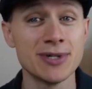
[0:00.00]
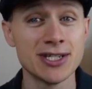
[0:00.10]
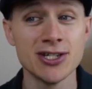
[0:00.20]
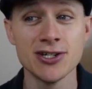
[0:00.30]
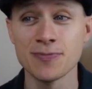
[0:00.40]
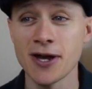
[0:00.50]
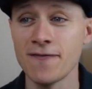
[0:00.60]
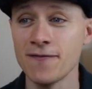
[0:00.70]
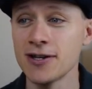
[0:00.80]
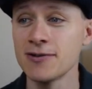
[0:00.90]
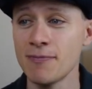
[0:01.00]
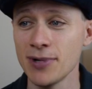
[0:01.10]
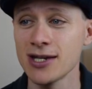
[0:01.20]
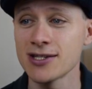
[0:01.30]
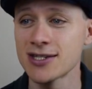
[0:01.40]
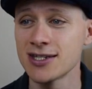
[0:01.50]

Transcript: me to use my FunPlus